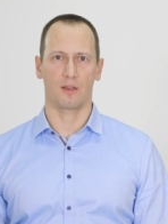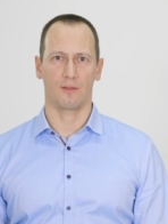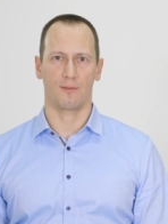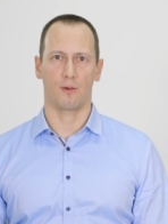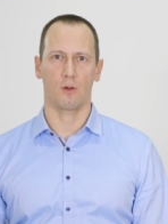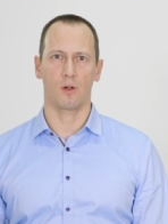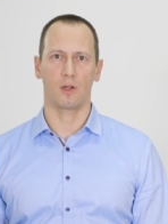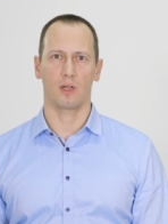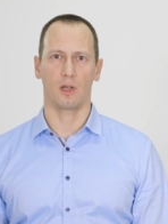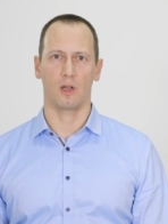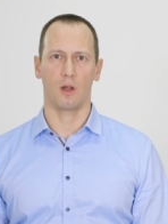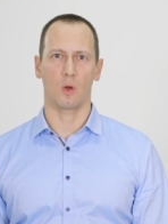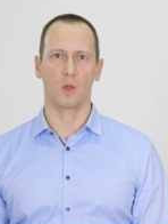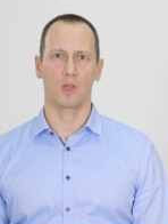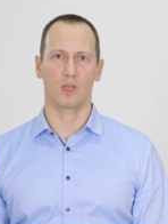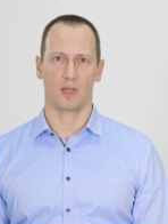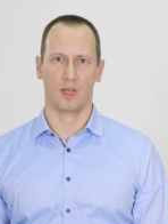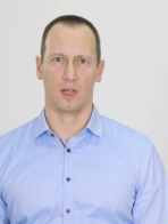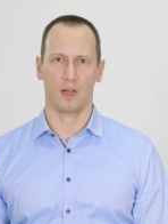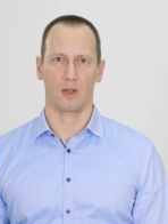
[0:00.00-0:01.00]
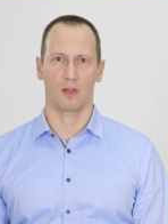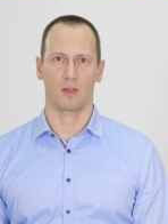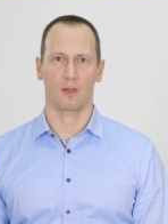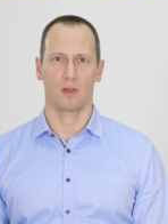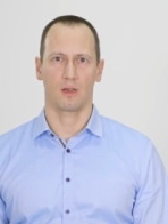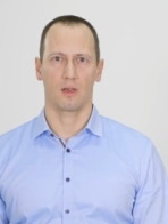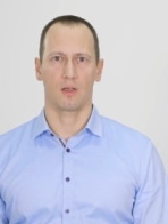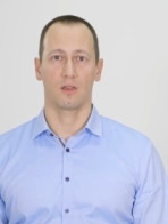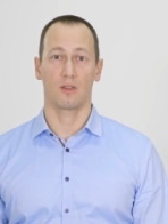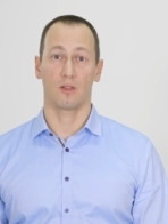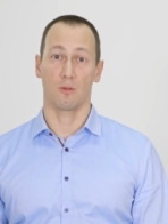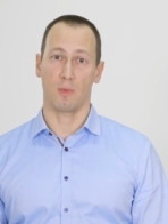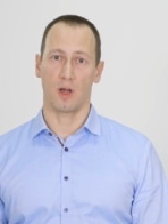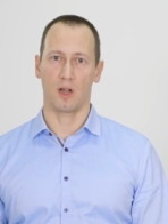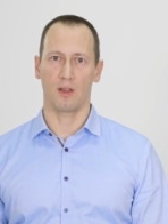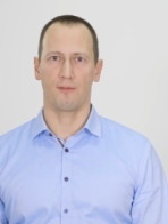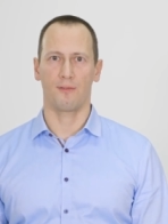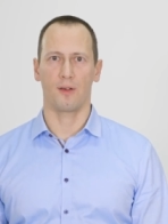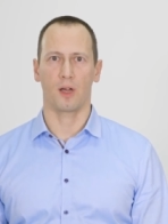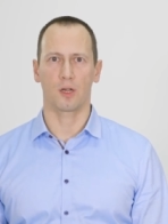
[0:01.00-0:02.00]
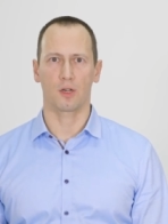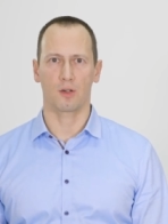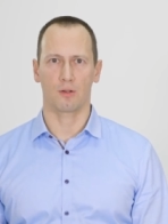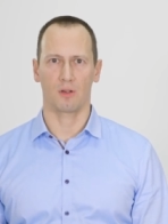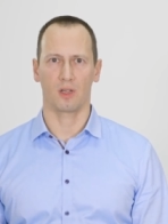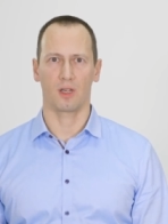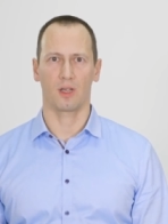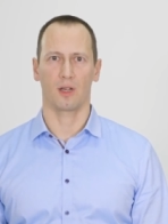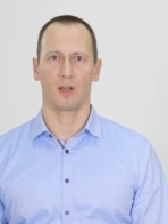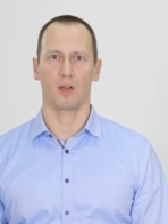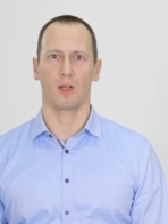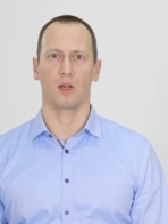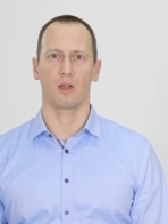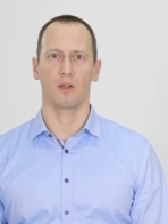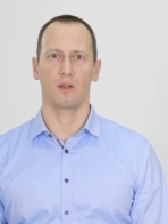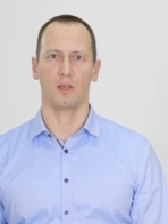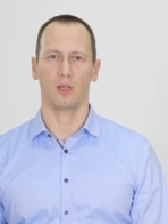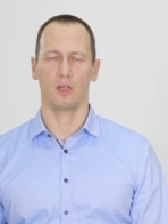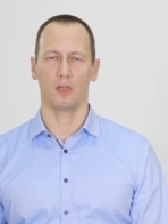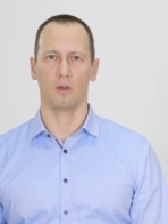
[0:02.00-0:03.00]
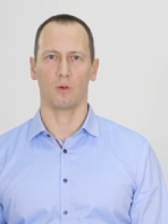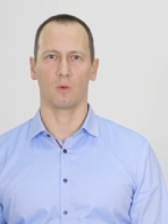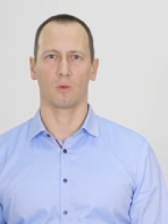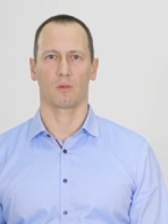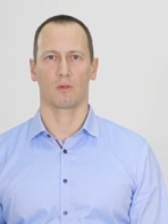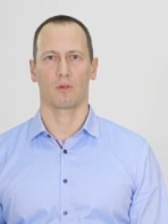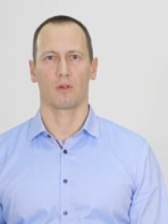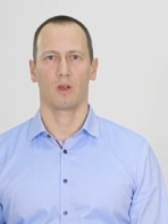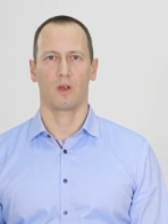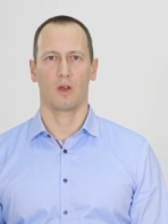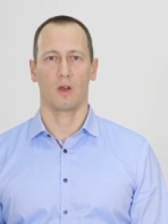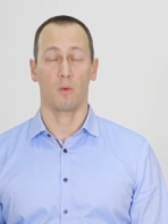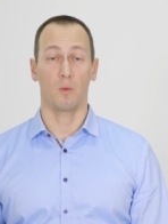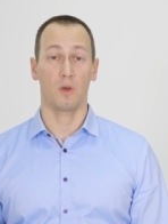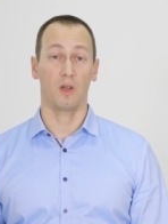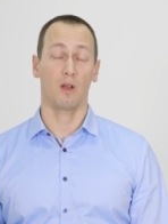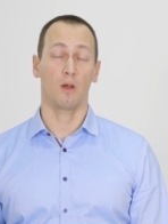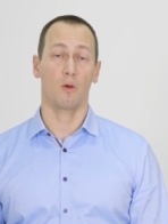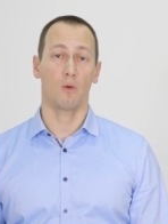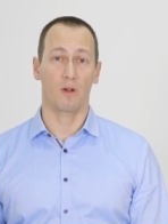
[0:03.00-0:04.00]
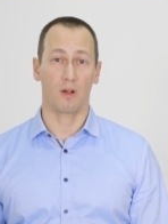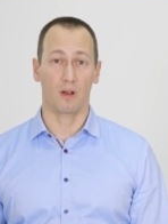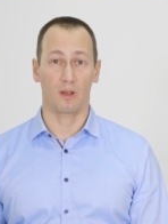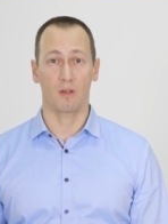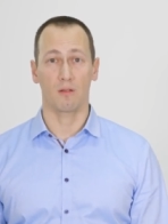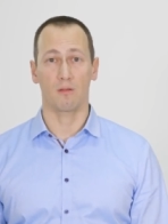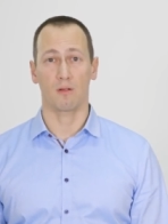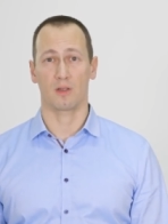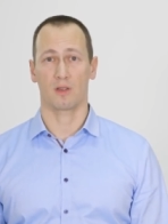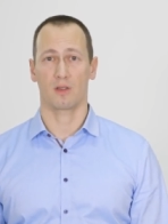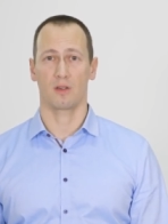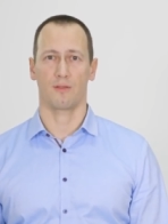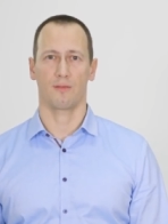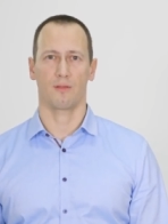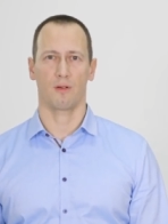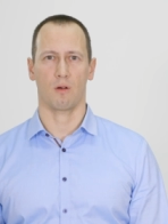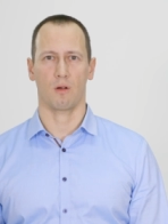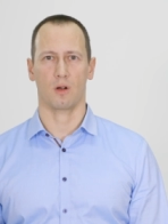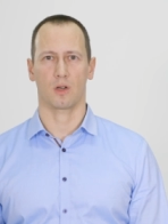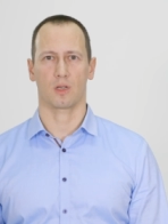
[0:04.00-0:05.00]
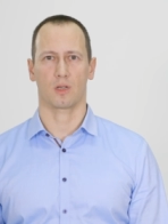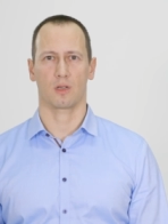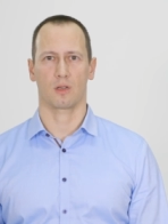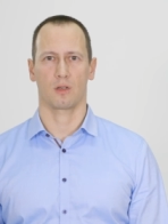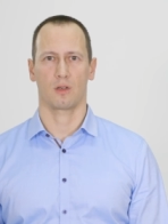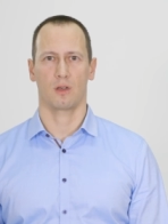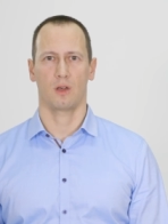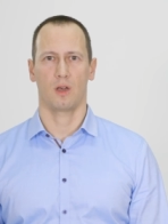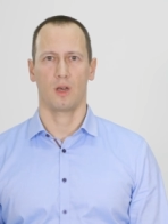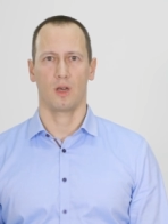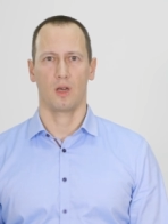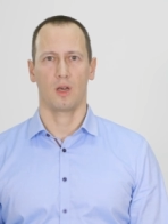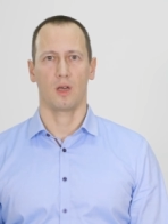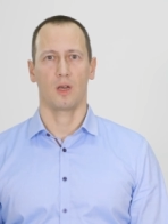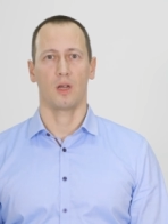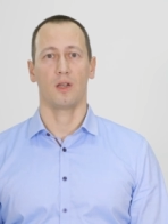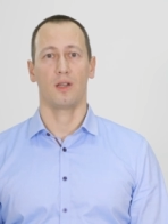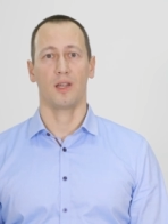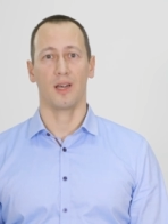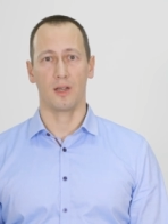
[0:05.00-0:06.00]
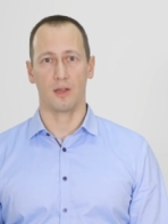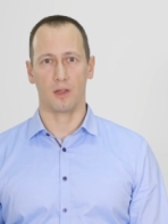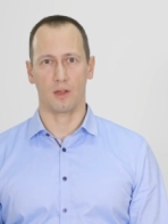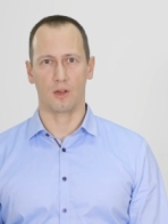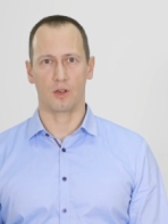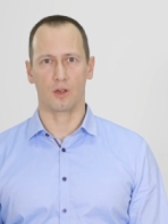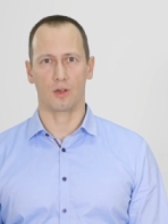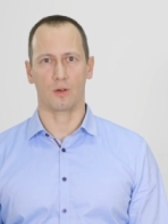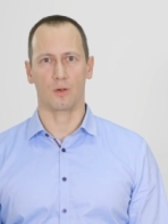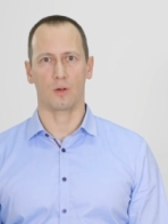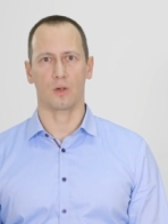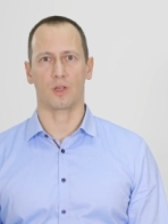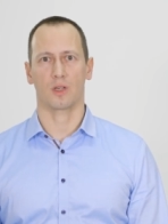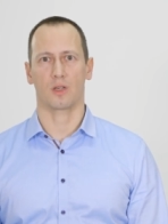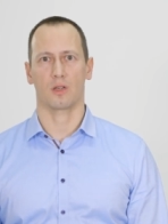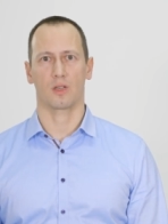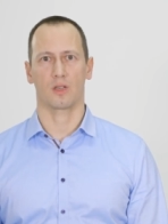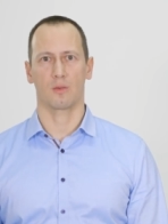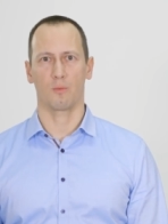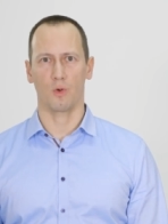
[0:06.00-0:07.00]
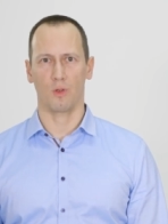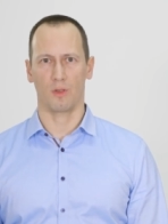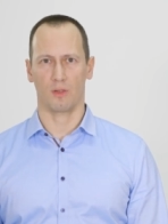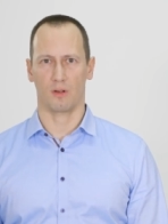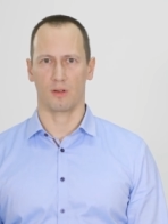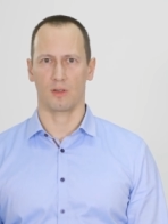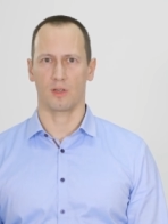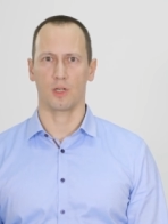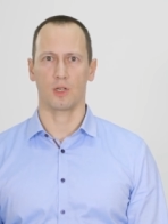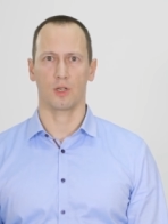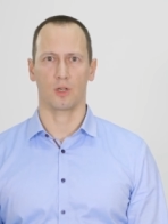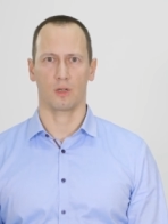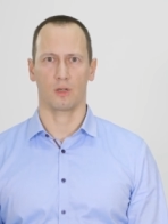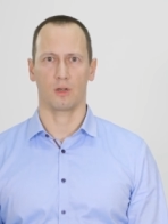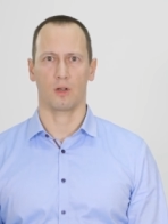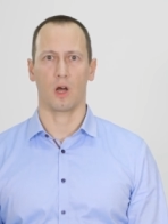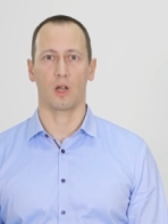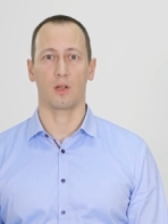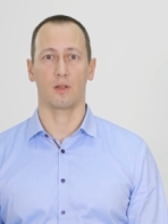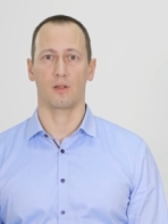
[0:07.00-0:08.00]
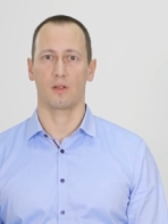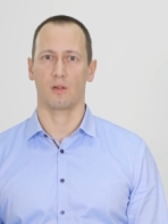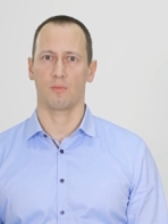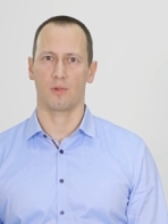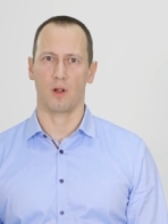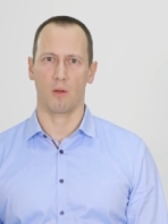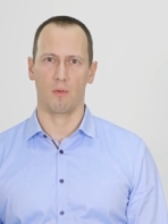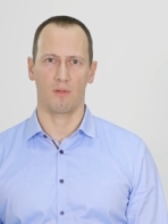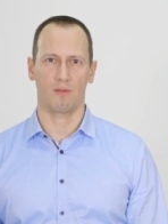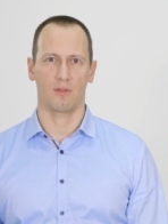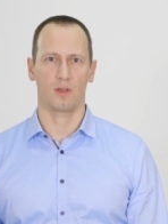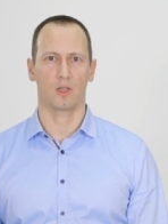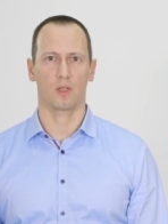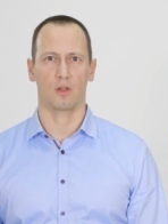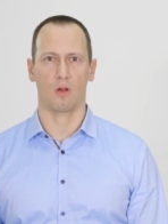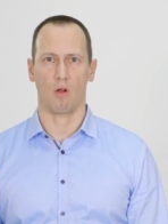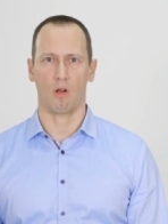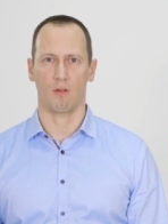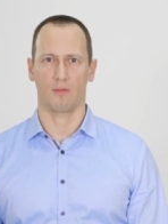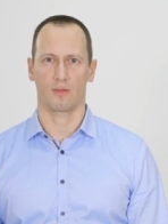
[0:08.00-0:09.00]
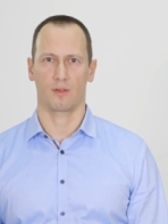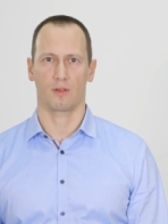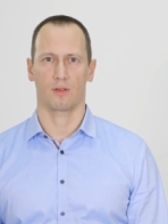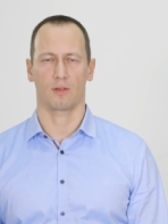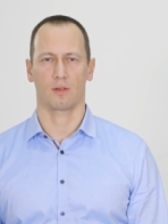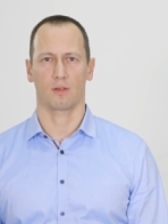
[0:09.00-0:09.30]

the faulty load cell, so manufacturing can continue, with a lower accuracy of course. That ensures a smooth transition until the problem is solved.